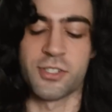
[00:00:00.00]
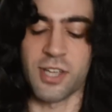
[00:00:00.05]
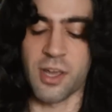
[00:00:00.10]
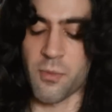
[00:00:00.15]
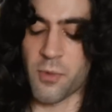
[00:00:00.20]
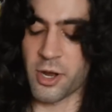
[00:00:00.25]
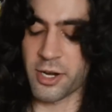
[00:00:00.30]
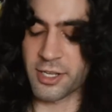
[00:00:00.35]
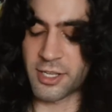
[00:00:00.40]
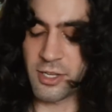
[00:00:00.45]
I
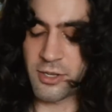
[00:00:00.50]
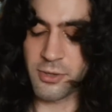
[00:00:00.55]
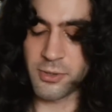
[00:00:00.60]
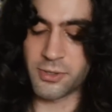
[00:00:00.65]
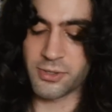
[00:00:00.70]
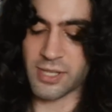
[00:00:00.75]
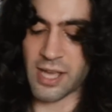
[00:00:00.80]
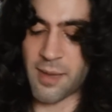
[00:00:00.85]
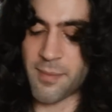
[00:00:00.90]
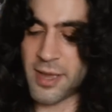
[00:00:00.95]
want to
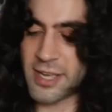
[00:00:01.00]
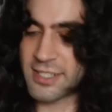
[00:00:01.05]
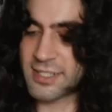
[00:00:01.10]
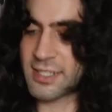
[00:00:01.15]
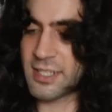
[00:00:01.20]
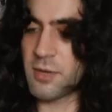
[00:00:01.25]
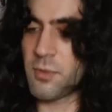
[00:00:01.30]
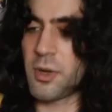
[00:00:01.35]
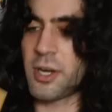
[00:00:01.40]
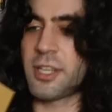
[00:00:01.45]
use. I
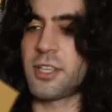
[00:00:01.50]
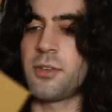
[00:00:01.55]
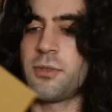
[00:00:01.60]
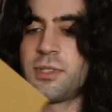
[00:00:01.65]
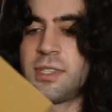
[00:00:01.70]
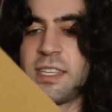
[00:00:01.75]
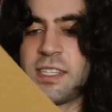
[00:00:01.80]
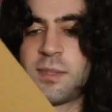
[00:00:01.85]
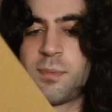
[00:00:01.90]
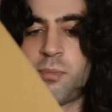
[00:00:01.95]
basically want to use
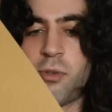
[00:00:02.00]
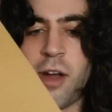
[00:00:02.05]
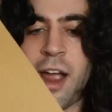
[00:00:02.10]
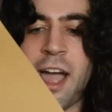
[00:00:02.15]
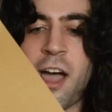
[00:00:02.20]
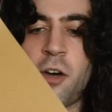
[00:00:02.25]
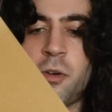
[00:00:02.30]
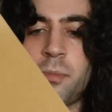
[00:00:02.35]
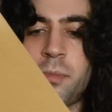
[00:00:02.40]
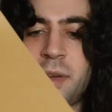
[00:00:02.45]
this
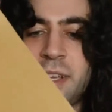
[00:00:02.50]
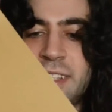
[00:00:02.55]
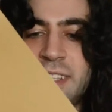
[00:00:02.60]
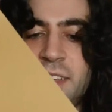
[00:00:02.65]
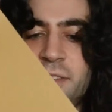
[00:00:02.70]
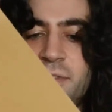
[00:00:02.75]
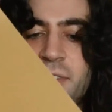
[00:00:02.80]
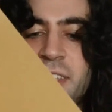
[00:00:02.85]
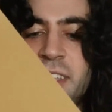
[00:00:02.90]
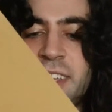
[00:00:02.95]
brown because
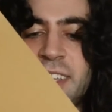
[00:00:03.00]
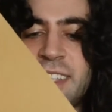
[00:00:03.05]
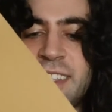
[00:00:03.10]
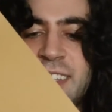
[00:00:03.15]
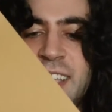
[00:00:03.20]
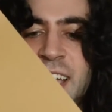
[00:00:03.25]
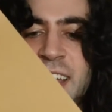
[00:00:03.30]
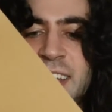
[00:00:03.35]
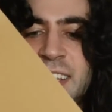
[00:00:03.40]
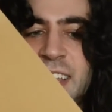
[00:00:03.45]
I feel like it's
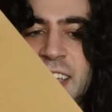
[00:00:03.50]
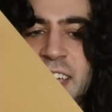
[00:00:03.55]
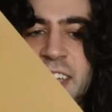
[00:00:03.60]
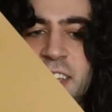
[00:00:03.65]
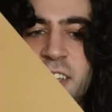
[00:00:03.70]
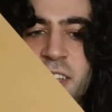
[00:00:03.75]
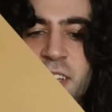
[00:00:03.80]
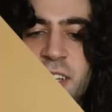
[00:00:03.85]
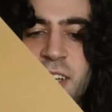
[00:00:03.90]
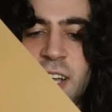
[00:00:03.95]
kind of
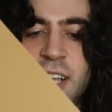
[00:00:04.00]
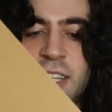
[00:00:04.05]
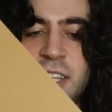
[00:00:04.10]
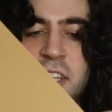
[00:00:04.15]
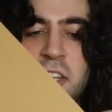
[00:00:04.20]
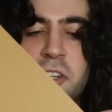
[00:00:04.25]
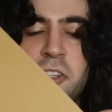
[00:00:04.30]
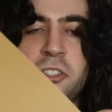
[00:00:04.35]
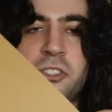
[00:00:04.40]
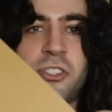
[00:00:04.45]
like a
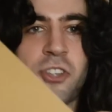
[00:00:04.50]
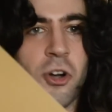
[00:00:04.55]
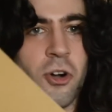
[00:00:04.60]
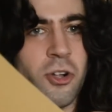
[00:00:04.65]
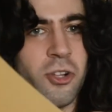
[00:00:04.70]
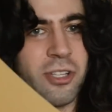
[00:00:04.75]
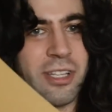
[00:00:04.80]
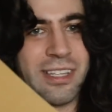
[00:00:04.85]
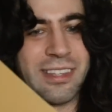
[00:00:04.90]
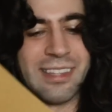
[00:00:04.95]
little
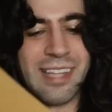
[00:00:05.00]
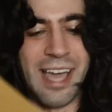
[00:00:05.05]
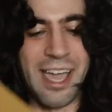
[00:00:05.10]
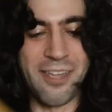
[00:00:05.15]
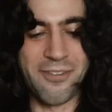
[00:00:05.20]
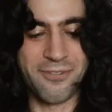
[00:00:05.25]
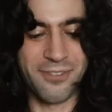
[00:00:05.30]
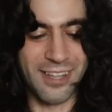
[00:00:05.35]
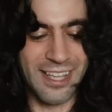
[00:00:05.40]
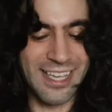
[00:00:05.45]
dull and
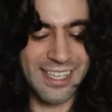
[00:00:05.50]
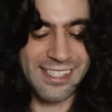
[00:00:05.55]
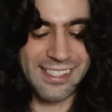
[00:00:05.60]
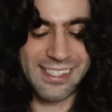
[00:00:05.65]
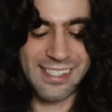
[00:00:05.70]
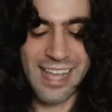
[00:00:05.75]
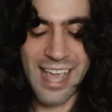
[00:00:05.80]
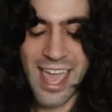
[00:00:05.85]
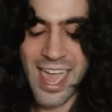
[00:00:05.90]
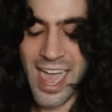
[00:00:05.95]

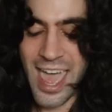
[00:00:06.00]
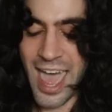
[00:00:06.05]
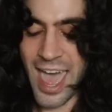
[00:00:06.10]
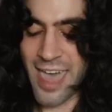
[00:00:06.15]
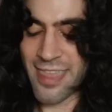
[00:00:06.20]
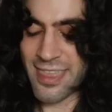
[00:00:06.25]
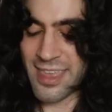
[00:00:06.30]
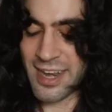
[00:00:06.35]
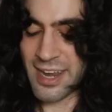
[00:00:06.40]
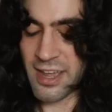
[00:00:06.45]
lifeless.
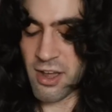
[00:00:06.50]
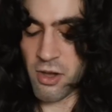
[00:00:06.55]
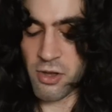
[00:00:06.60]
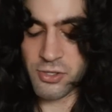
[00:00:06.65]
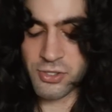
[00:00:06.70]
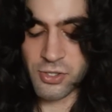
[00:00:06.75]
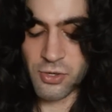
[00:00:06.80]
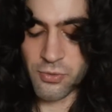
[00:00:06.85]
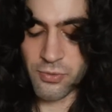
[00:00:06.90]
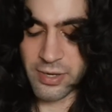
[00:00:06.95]
And then I
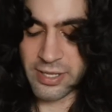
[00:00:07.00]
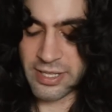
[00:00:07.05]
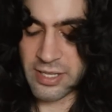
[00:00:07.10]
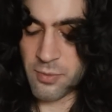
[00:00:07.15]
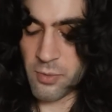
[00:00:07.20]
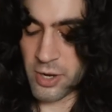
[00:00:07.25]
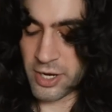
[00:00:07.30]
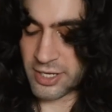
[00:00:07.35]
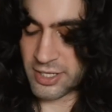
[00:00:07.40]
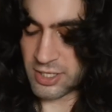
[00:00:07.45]
also really
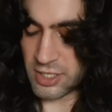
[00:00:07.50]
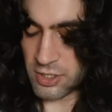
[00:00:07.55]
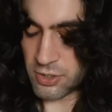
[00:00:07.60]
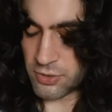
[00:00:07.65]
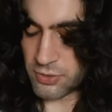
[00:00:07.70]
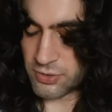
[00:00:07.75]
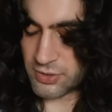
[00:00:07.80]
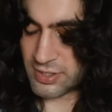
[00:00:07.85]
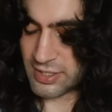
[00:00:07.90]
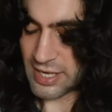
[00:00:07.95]
want to
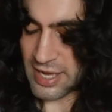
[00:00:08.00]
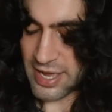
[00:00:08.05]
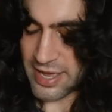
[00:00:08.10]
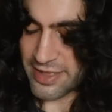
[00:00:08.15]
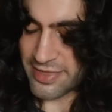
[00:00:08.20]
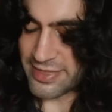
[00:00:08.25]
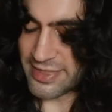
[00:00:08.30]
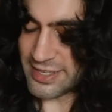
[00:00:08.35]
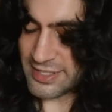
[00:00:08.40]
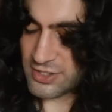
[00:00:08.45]
use
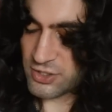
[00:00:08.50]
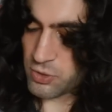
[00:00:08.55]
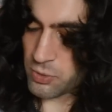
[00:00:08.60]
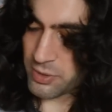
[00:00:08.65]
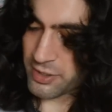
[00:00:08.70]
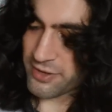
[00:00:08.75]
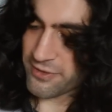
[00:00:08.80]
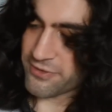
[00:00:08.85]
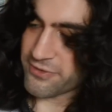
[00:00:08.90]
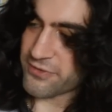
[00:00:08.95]
this
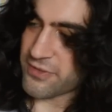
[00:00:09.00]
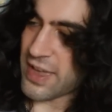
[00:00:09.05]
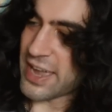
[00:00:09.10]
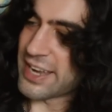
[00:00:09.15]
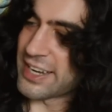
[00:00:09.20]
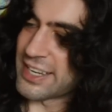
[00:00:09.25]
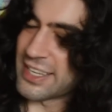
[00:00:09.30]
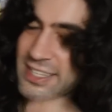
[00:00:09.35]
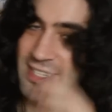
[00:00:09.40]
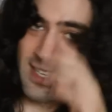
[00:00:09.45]
sort of faded